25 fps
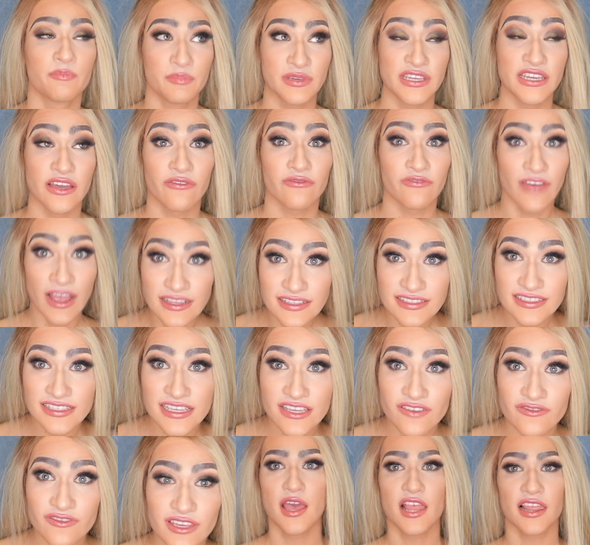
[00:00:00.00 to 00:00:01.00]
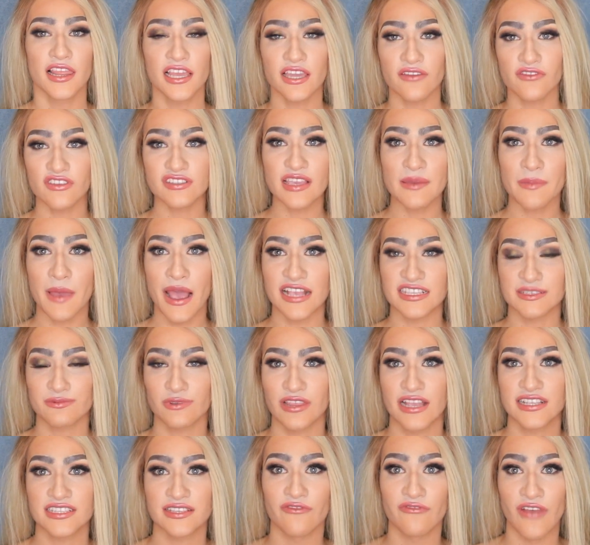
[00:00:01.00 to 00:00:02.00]
be offensive. Like if you say passable,
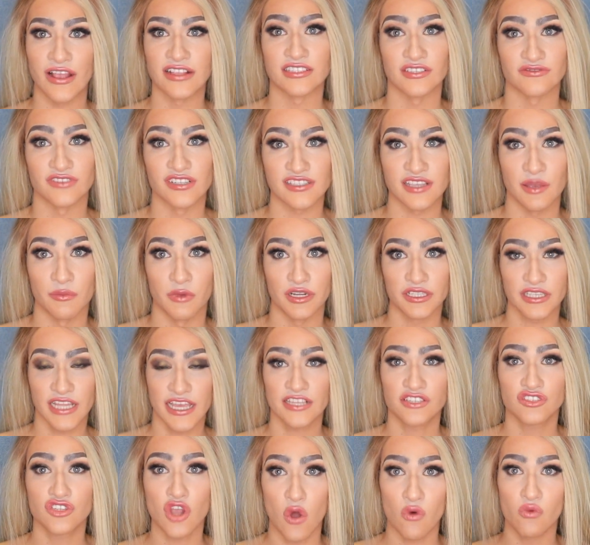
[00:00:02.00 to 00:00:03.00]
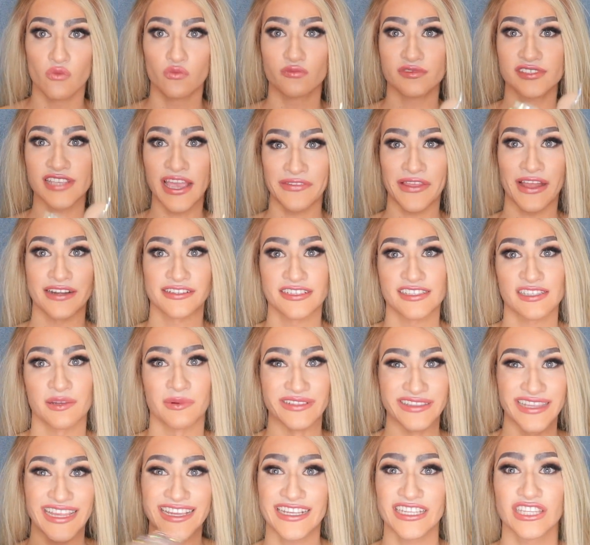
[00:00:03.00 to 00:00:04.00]
that's offensive to someone. Like don't say that to
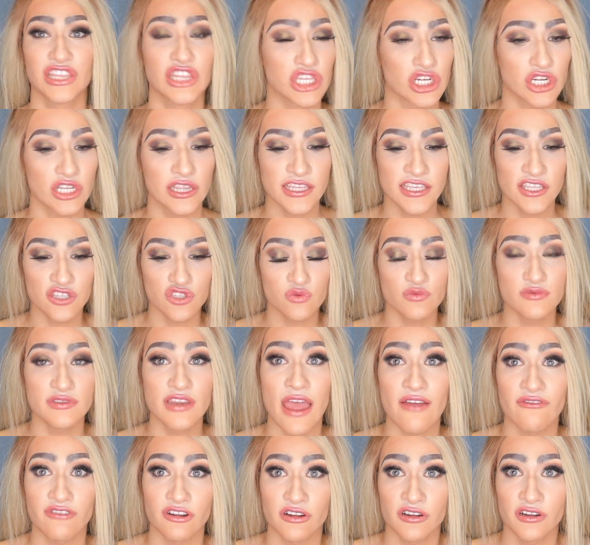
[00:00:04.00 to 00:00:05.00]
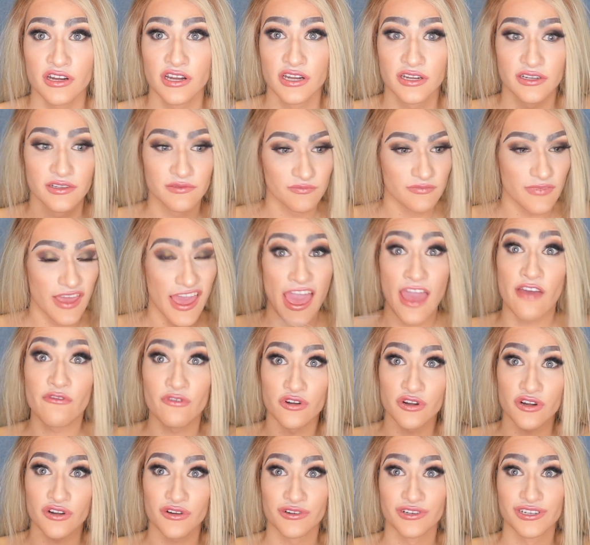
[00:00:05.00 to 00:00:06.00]
someone. Like literally do never
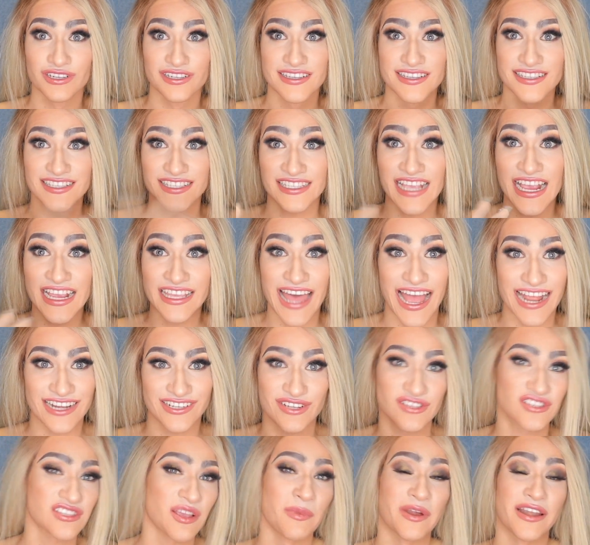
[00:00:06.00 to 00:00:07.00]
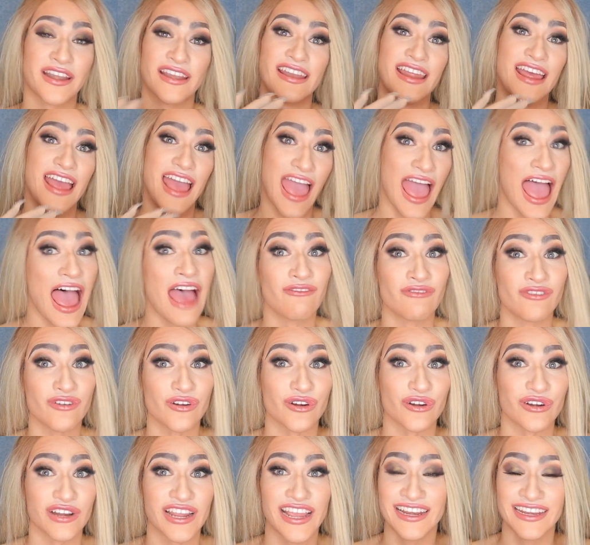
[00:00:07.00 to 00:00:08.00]
ever say that to someone
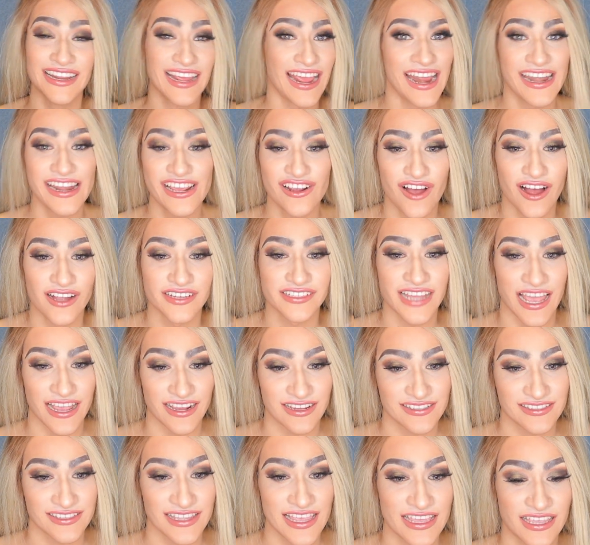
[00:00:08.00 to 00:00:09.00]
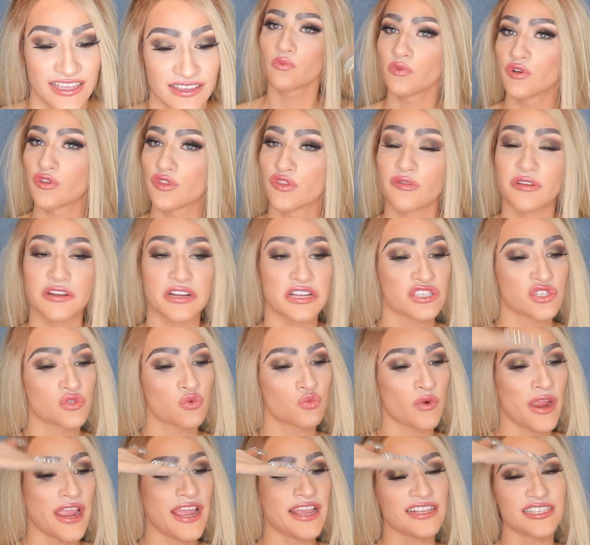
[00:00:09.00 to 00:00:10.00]
ever in any context. Like whether it's
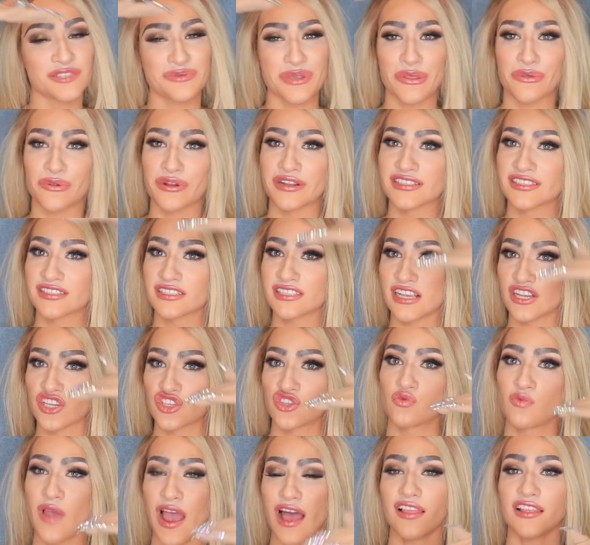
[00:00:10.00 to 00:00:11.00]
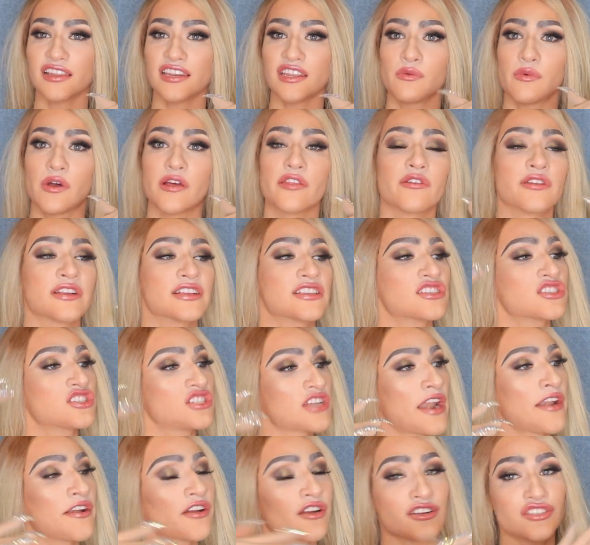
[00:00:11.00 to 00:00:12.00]
race, whether it's sexuality, whether it's
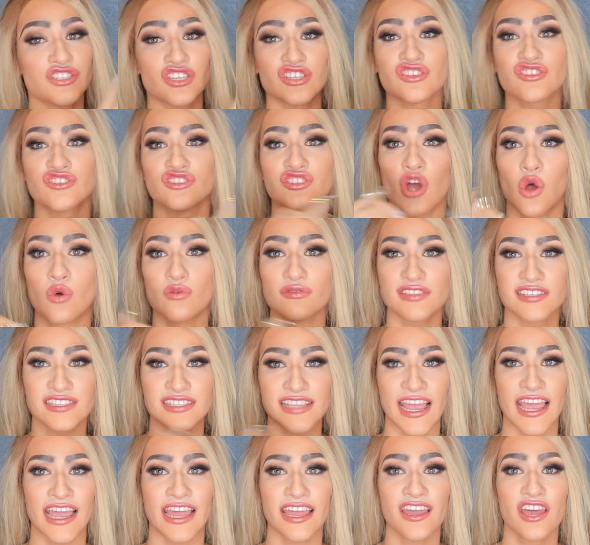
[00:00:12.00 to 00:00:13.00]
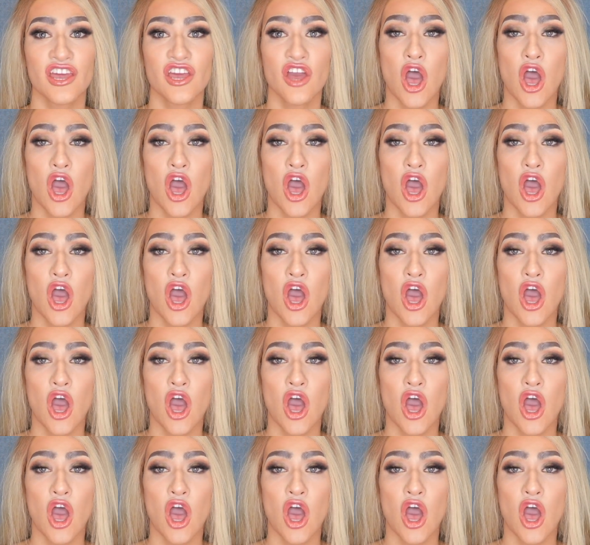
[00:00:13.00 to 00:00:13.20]
gender, just don't say,